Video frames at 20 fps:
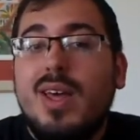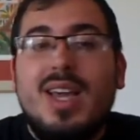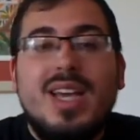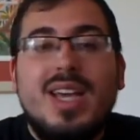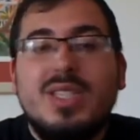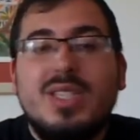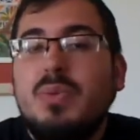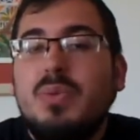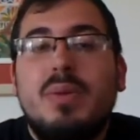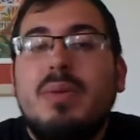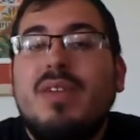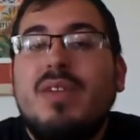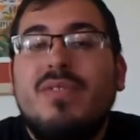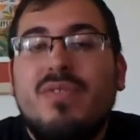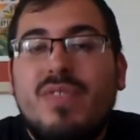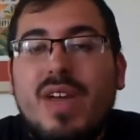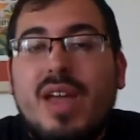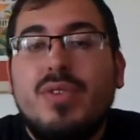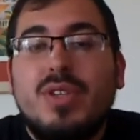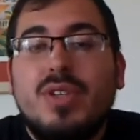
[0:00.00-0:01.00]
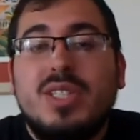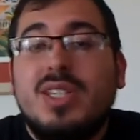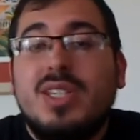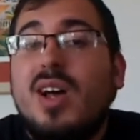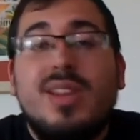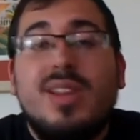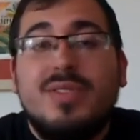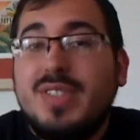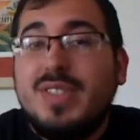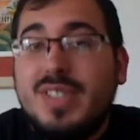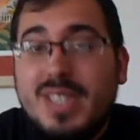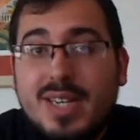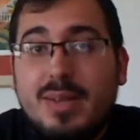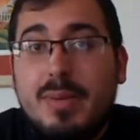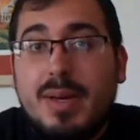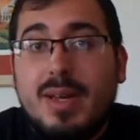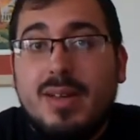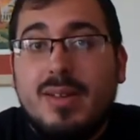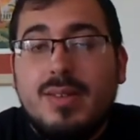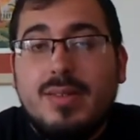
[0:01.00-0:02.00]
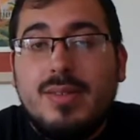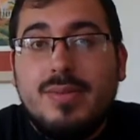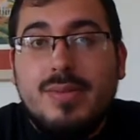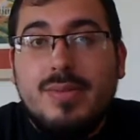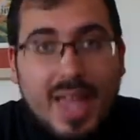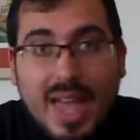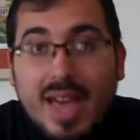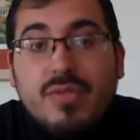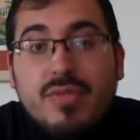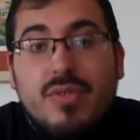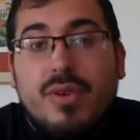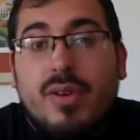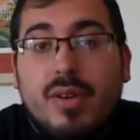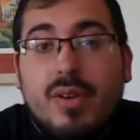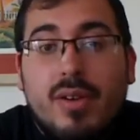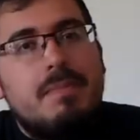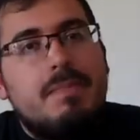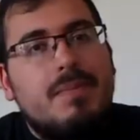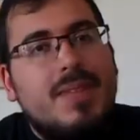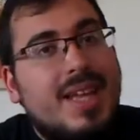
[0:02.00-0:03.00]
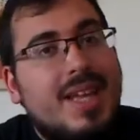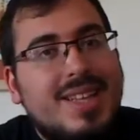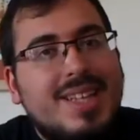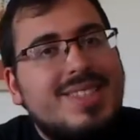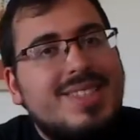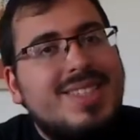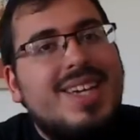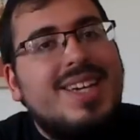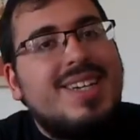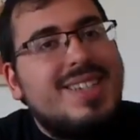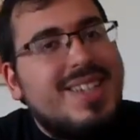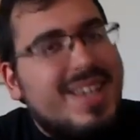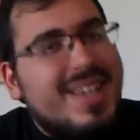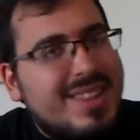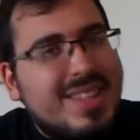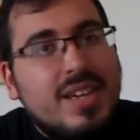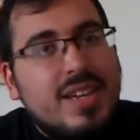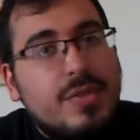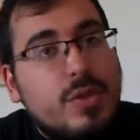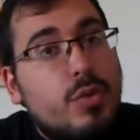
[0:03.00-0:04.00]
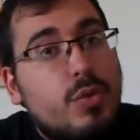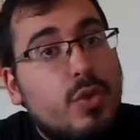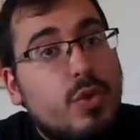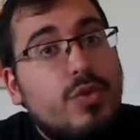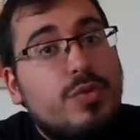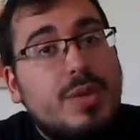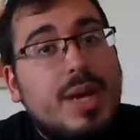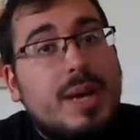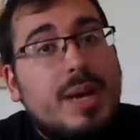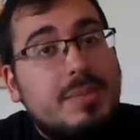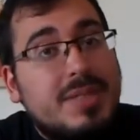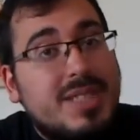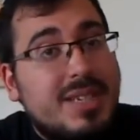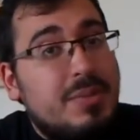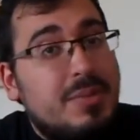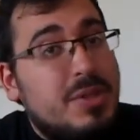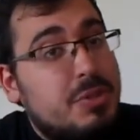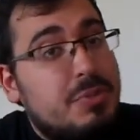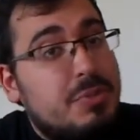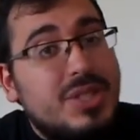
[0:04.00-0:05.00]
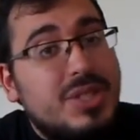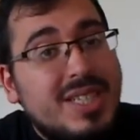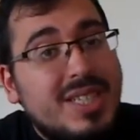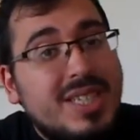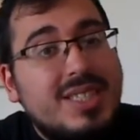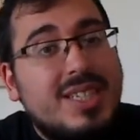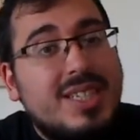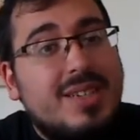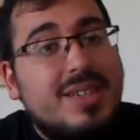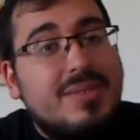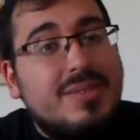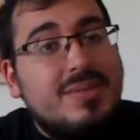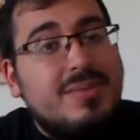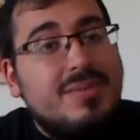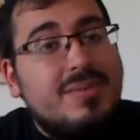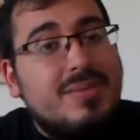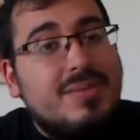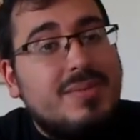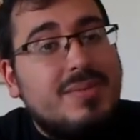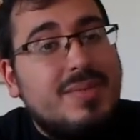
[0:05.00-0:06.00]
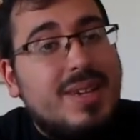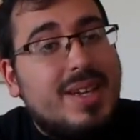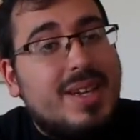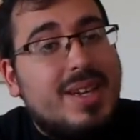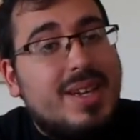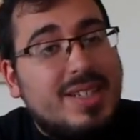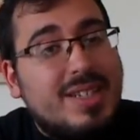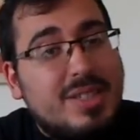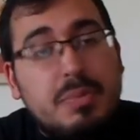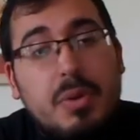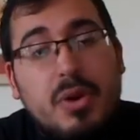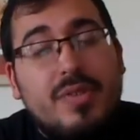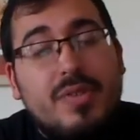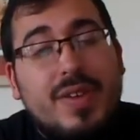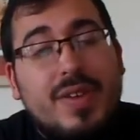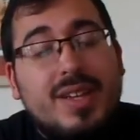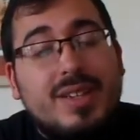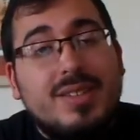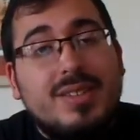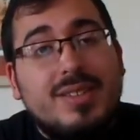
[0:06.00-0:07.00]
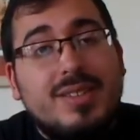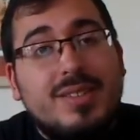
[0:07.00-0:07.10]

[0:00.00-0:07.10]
is one of my favorites in all of cinema, ever. And that's saying nothing of the rooftop scene which precedes it, and is perfect.